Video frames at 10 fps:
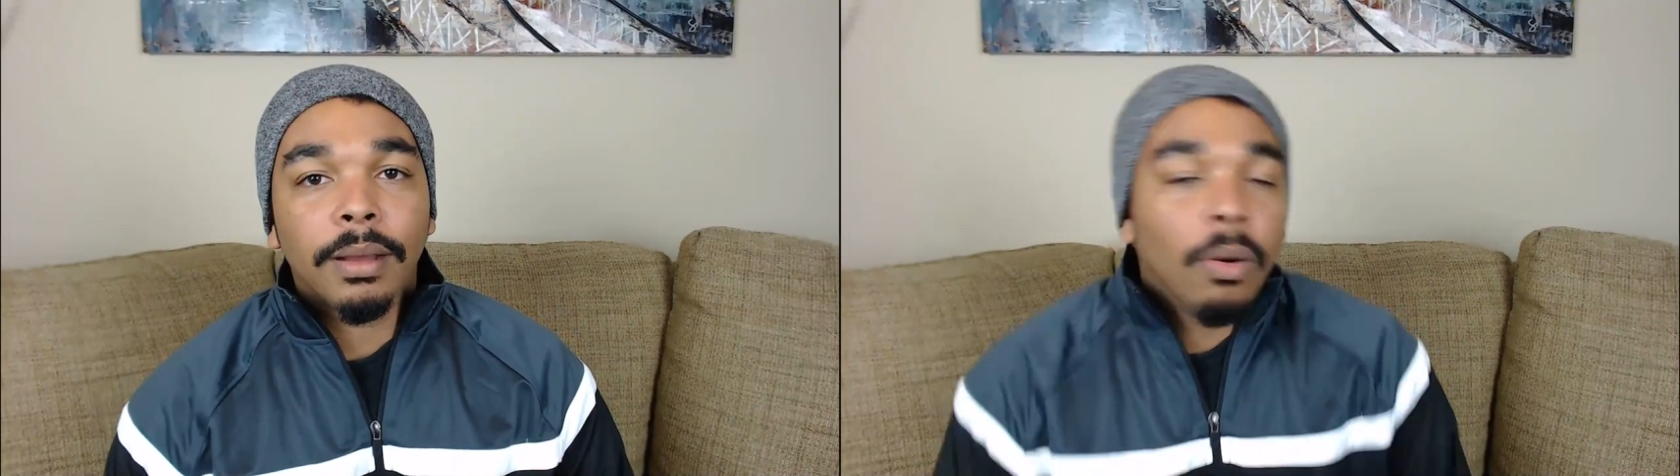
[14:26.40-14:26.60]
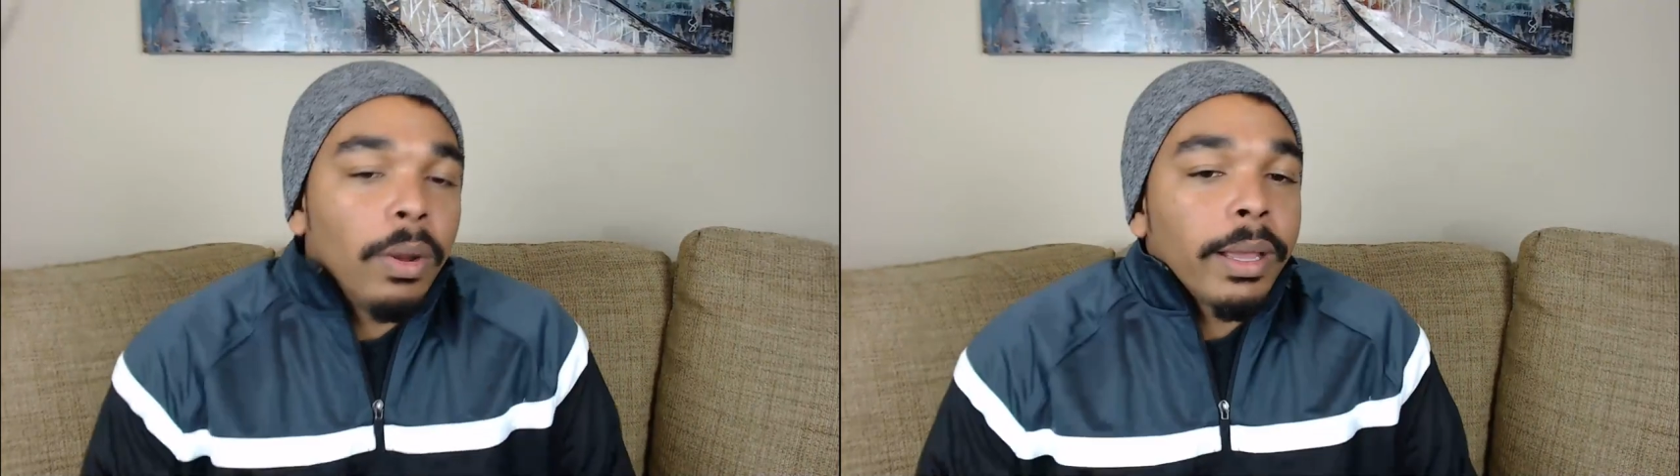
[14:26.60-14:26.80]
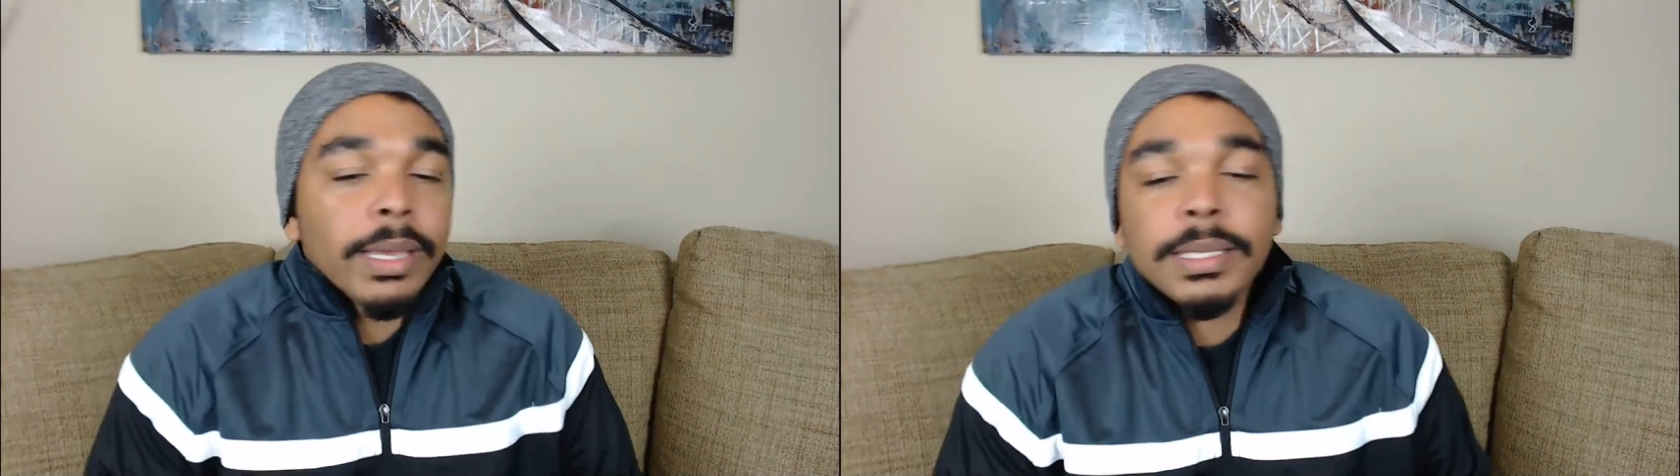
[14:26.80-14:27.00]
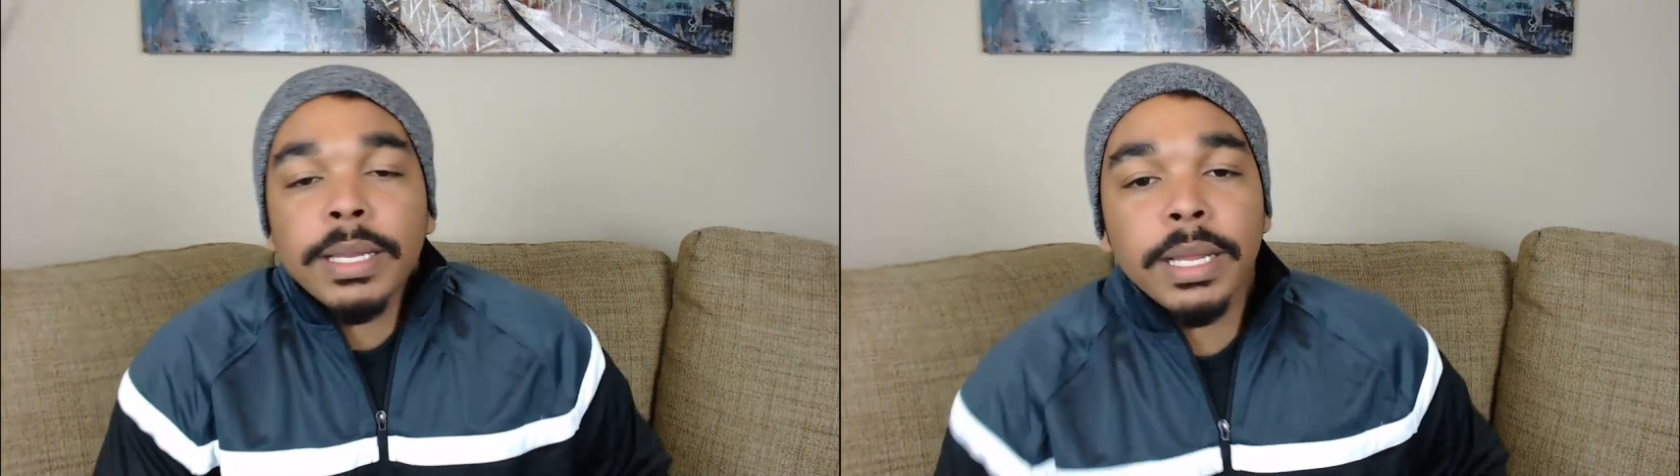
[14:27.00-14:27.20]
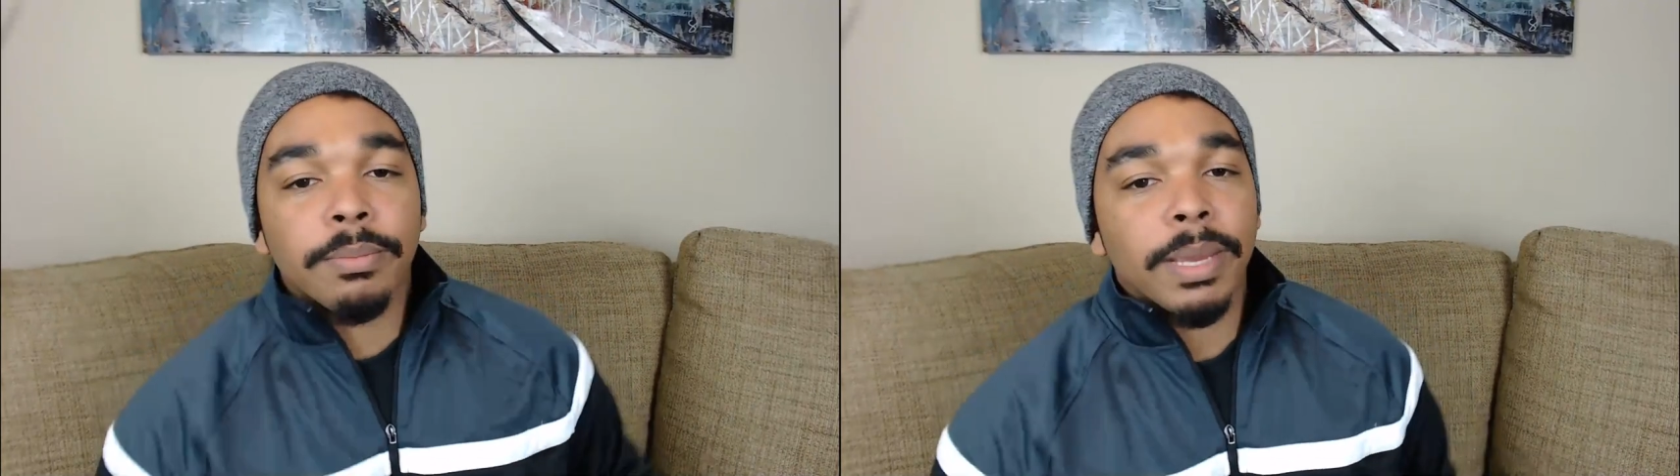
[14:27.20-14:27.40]
Oh, well, I guess
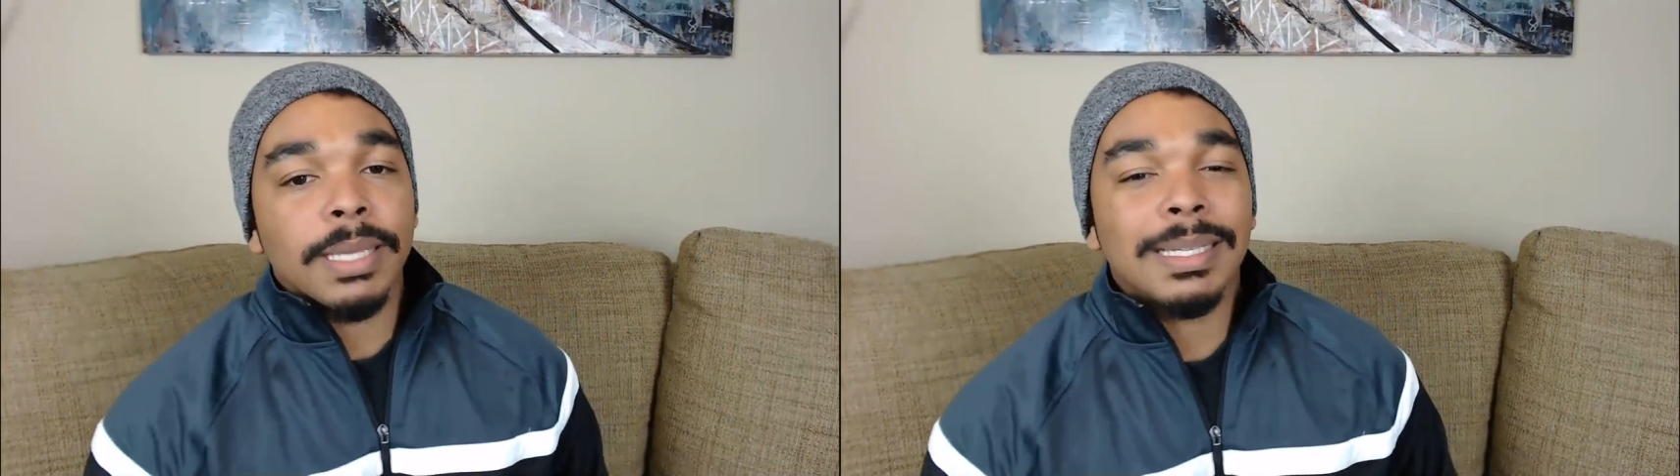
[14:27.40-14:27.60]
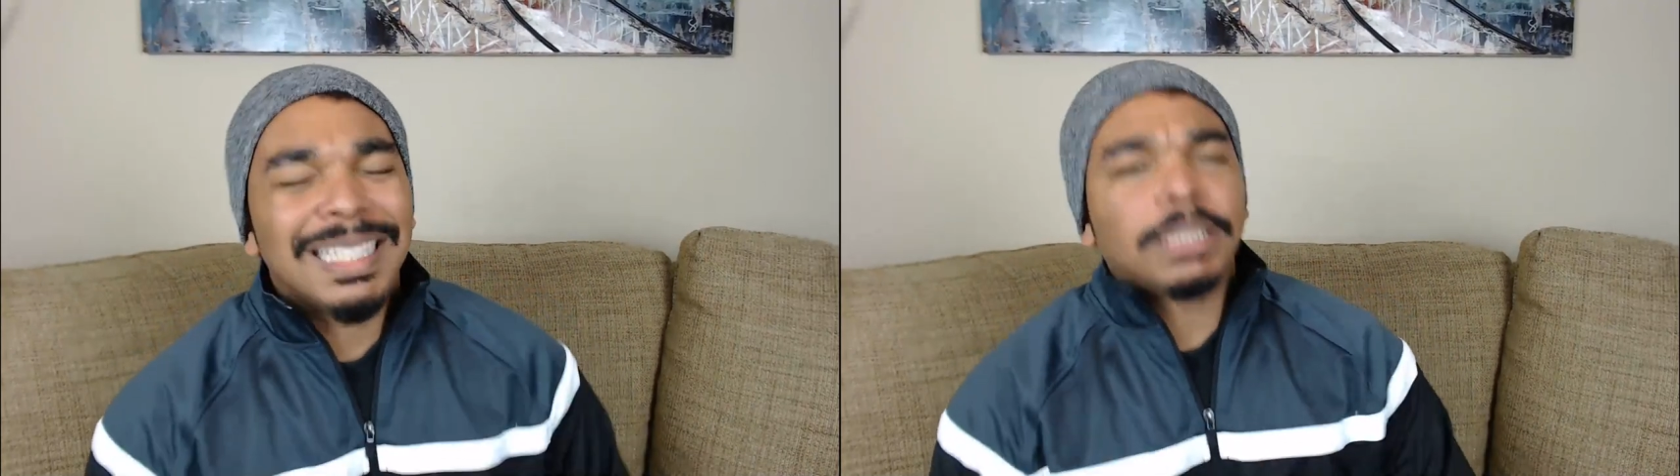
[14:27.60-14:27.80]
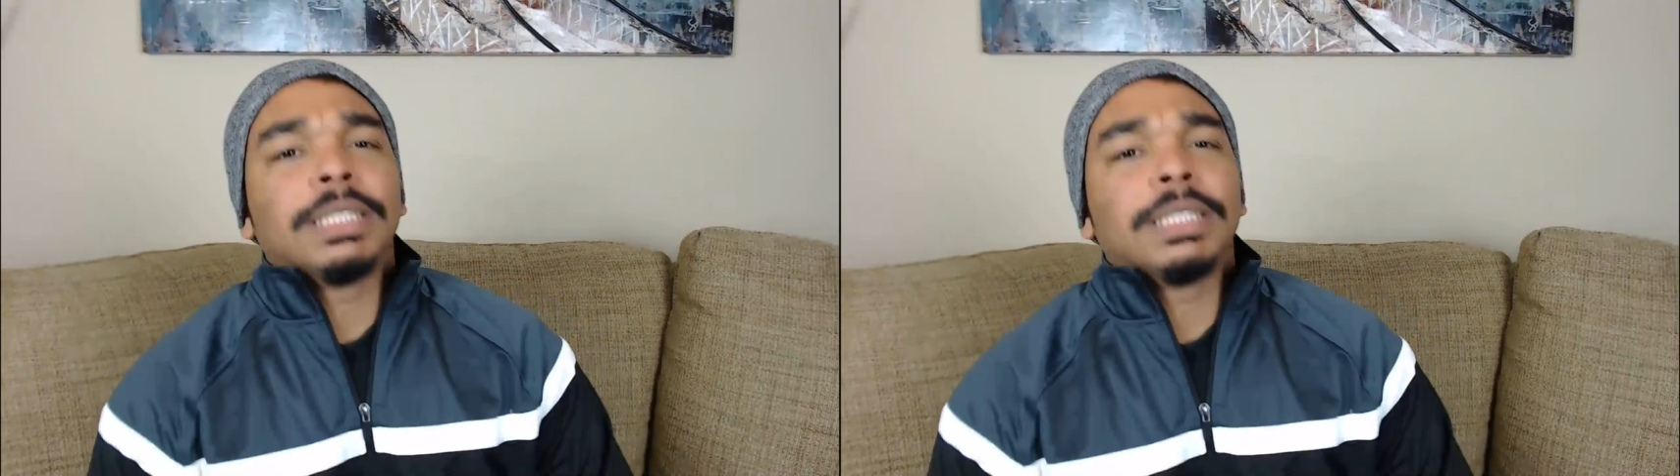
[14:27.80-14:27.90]
that doesn't make sense.